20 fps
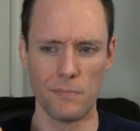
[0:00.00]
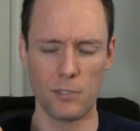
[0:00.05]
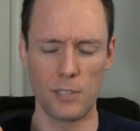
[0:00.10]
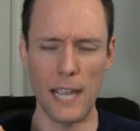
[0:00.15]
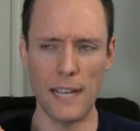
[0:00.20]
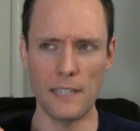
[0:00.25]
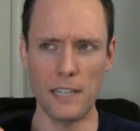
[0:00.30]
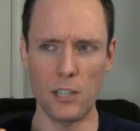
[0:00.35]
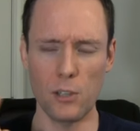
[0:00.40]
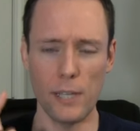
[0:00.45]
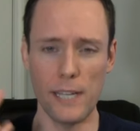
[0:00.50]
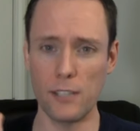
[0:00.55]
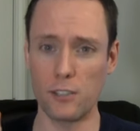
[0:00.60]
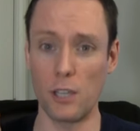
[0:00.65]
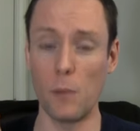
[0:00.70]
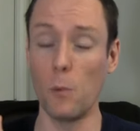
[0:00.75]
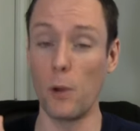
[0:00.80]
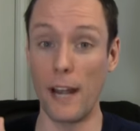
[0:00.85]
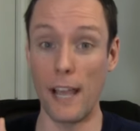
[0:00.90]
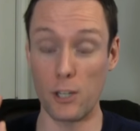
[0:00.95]
Technically,
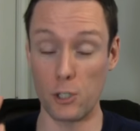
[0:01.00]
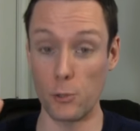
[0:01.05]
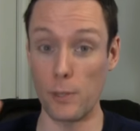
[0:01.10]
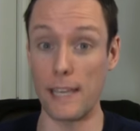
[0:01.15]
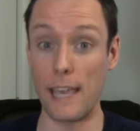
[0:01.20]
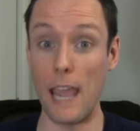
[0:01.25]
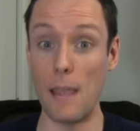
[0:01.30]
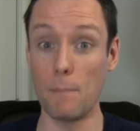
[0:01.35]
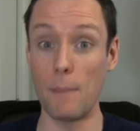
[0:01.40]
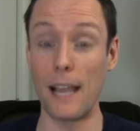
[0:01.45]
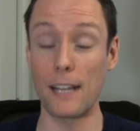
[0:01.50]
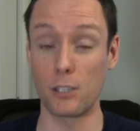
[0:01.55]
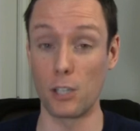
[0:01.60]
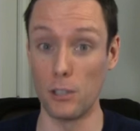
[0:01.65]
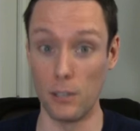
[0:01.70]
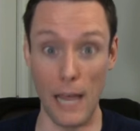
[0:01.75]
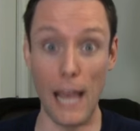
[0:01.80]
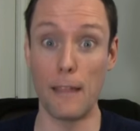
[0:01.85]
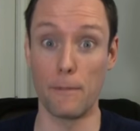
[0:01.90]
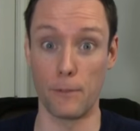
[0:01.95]
someone actually came back
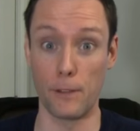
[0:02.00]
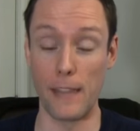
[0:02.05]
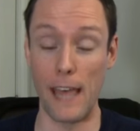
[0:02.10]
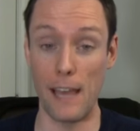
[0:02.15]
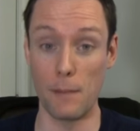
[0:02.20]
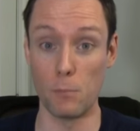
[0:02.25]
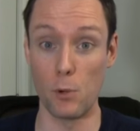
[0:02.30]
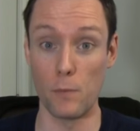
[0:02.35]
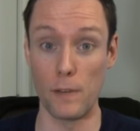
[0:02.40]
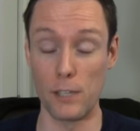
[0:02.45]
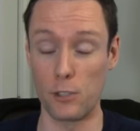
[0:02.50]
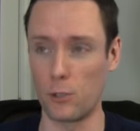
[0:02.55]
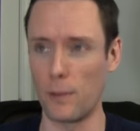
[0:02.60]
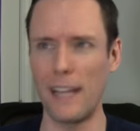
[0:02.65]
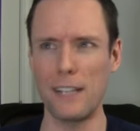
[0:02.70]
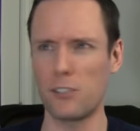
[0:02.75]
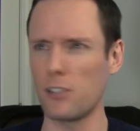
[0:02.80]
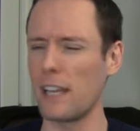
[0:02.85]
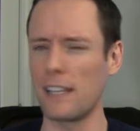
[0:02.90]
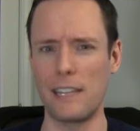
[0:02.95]
to life in that movie, so
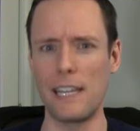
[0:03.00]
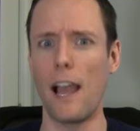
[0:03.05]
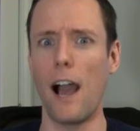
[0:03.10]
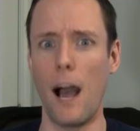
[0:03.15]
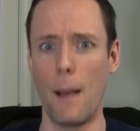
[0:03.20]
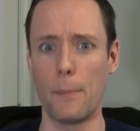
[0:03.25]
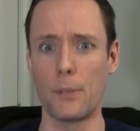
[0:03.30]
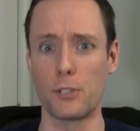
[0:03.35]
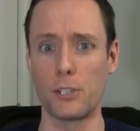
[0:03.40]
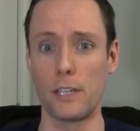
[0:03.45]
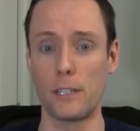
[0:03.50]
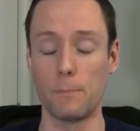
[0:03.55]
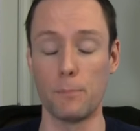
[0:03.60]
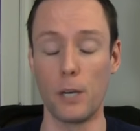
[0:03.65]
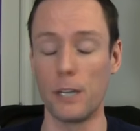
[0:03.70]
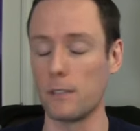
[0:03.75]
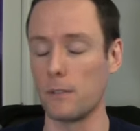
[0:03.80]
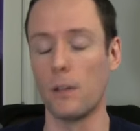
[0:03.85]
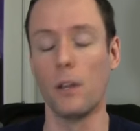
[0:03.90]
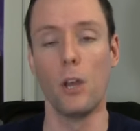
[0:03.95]
that's like the opposite,
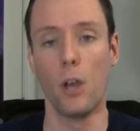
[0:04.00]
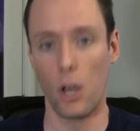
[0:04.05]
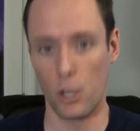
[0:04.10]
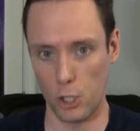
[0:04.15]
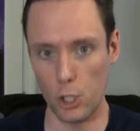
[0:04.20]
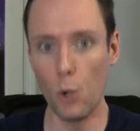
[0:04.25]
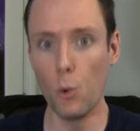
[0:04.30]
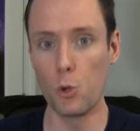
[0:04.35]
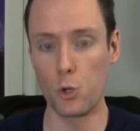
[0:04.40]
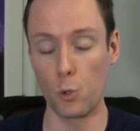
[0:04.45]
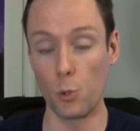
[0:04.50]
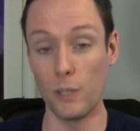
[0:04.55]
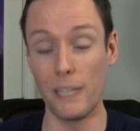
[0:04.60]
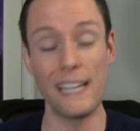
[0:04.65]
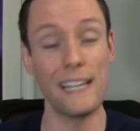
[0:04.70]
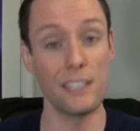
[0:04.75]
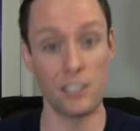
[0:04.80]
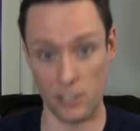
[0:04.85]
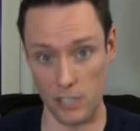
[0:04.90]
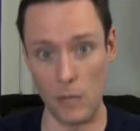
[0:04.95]
but
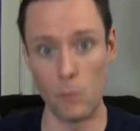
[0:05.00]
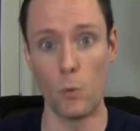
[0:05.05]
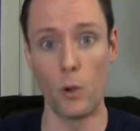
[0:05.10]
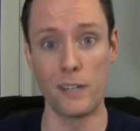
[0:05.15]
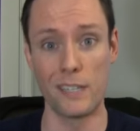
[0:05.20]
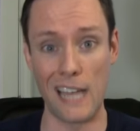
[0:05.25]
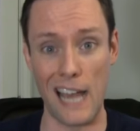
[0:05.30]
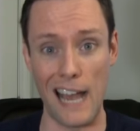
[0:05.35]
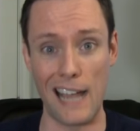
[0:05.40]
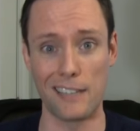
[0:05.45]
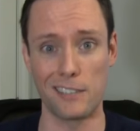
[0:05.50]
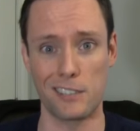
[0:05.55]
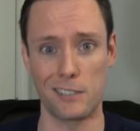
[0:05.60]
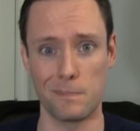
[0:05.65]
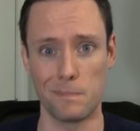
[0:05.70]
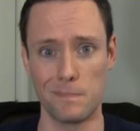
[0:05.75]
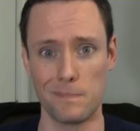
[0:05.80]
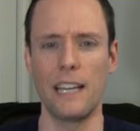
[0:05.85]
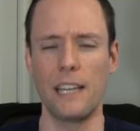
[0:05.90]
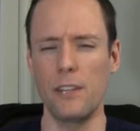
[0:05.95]
usually someone
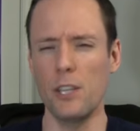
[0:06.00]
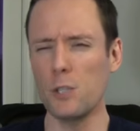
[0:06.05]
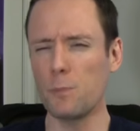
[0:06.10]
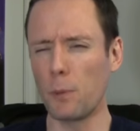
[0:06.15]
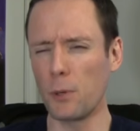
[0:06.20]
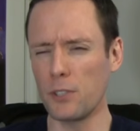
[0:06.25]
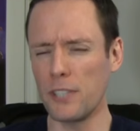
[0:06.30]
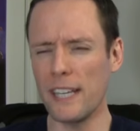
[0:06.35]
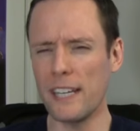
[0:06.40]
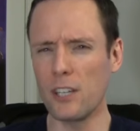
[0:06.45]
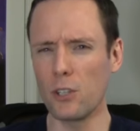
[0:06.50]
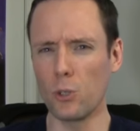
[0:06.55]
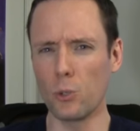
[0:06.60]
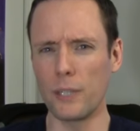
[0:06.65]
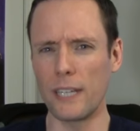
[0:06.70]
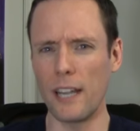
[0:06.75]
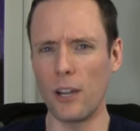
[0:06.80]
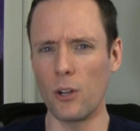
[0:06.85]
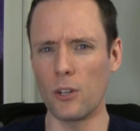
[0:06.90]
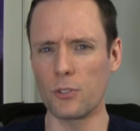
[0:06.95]
dies. And this
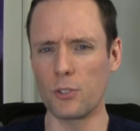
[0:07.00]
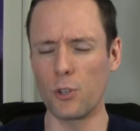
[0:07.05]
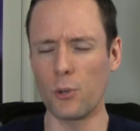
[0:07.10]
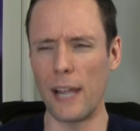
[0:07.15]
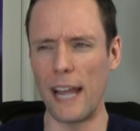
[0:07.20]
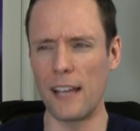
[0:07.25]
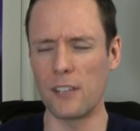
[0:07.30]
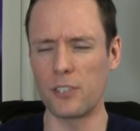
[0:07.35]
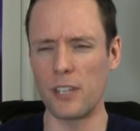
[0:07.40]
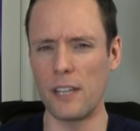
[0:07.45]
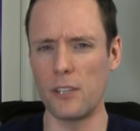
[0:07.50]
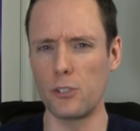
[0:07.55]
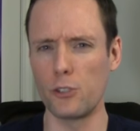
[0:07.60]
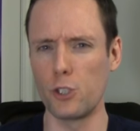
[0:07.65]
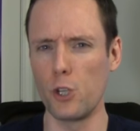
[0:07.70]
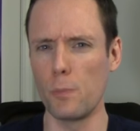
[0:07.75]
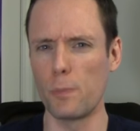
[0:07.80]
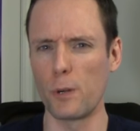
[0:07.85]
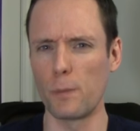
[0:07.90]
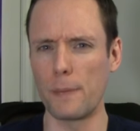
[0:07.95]
particular character has a
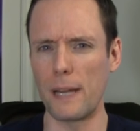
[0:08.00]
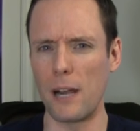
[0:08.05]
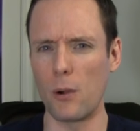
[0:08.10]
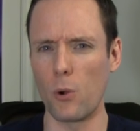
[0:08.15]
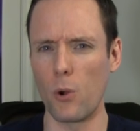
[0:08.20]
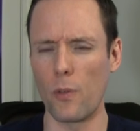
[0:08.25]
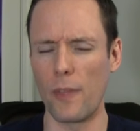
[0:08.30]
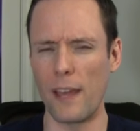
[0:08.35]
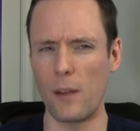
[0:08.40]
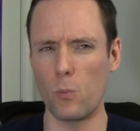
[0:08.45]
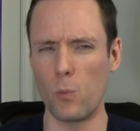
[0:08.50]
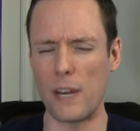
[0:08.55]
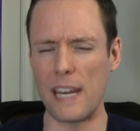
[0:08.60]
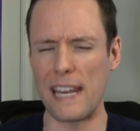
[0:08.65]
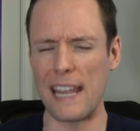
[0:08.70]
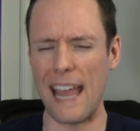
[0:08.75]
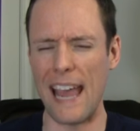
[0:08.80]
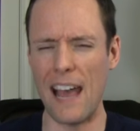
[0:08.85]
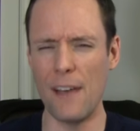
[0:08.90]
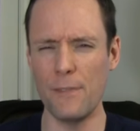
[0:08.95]
superpower that
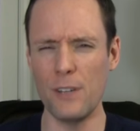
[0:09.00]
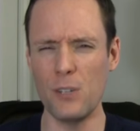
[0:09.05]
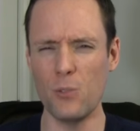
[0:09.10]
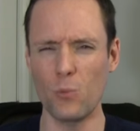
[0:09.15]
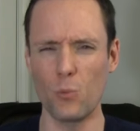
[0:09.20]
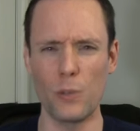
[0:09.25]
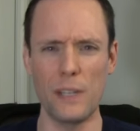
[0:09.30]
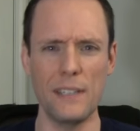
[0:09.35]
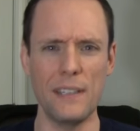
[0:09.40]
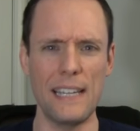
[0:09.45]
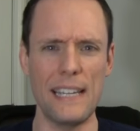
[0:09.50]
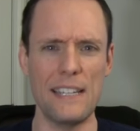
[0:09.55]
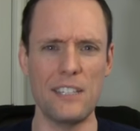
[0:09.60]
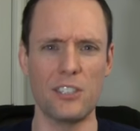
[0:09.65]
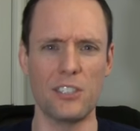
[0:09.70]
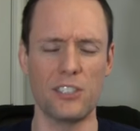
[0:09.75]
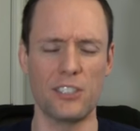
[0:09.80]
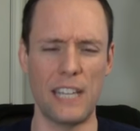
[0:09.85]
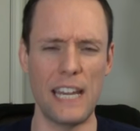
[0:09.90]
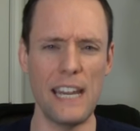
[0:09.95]
we haven't really
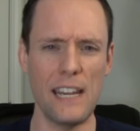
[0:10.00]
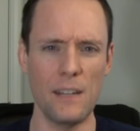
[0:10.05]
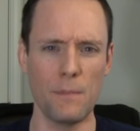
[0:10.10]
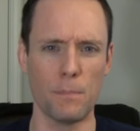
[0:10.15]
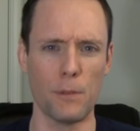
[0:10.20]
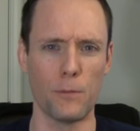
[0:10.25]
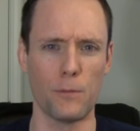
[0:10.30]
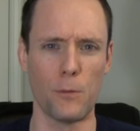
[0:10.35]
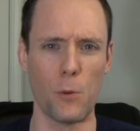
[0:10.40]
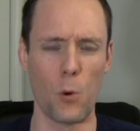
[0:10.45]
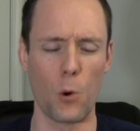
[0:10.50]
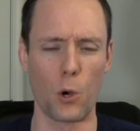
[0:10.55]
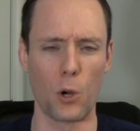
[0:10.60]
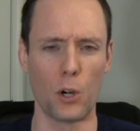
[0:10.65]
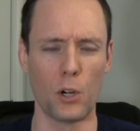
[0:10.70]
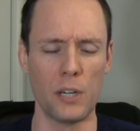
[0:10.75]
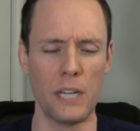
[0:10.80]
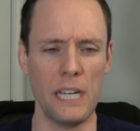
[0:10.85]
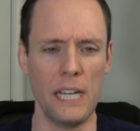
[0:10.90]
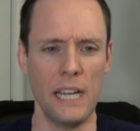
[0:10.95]
seen
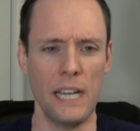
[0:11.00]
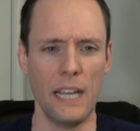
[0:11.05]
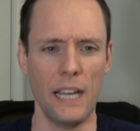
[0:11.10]
before,